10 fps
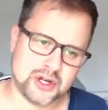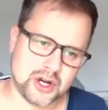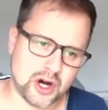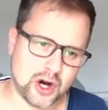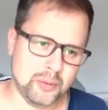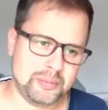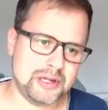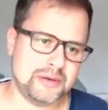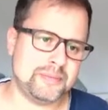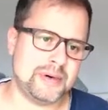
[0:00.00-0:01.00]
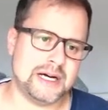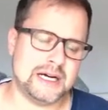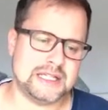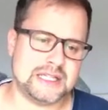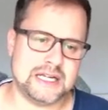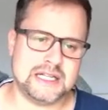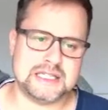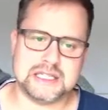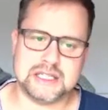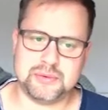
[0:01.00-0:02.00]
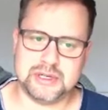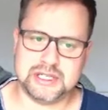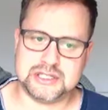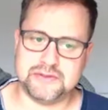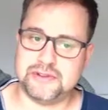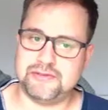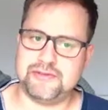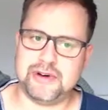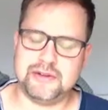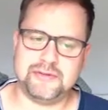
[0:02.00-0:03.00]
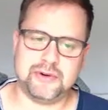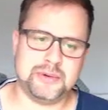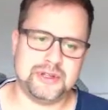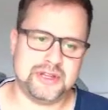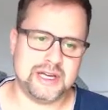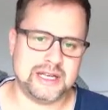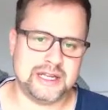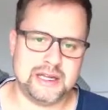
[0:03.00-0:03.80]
open, but it's not really sort of the file format that